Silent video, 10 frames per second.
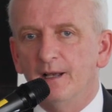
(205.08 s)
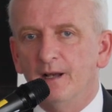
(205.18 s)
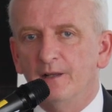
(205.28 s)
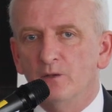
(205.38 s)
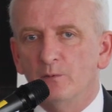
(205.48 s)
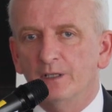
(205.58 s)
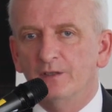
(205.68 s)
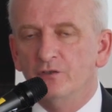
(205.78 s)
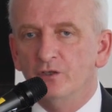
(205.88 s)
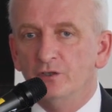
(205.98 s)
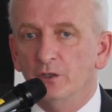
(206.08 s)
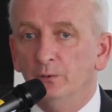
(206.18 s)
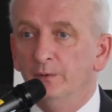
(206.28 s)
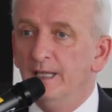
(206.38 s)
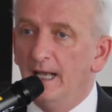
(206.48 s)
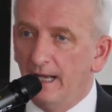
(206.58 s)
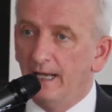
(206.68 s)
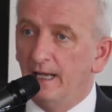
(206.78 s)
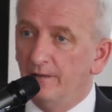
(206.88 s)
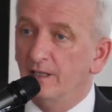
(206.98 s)
on the work that you do,
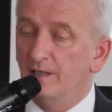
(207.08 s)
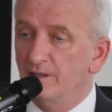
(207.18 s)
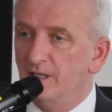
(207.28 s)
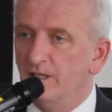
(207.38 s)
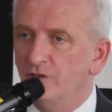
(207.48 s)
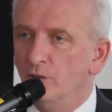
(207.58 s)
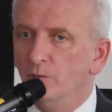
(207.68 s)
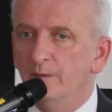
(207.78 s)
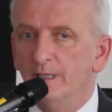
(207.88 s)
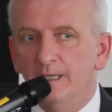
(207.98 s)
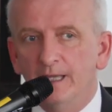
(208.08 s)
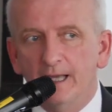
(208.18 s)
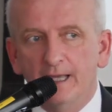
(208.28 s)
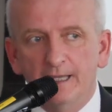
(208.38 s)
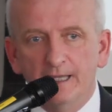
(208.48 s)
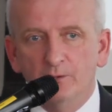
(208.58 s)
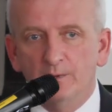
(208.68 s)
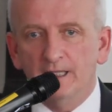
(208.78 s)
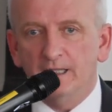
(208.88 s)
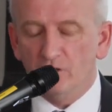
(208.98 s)
and that indeed you
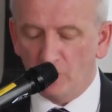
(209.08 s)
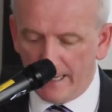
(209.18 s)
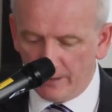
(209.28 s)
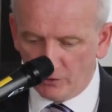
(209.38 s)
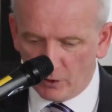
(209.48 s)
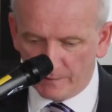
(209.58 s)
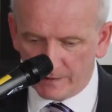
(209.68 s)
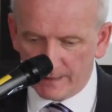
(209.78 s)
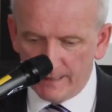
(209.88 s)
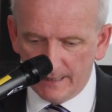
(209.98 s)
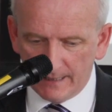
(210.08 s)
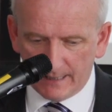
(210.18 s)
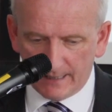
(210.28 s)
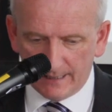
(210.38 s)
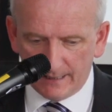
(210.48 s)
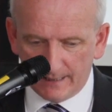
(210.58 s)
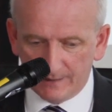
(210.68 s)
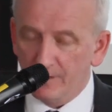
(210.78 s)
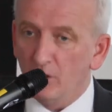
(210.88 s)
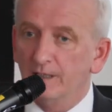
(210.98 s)
equally can challenge us
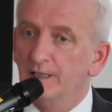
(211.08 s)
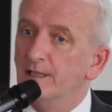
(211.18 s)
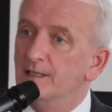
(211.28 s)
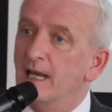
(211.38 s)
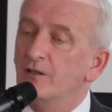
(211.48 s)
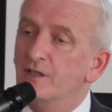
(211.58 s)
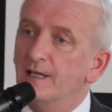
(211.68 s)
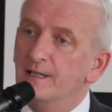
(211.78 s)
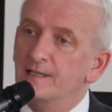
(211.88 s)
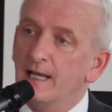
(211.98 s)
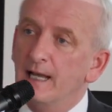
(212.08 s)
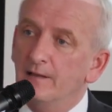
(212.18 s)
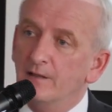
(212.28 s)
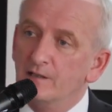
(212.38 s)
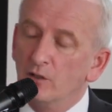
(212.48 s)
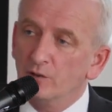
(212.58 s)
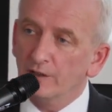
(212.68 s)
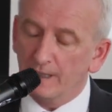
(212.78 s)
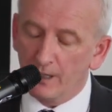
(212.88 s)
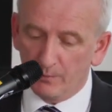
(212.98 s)
as an organisation and as a health and
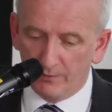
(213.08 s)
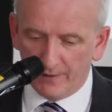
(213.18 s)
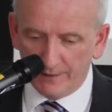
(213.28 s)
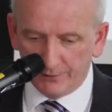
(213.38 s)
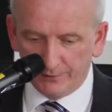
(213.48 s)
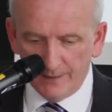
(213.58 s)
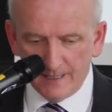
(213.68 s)
social care provider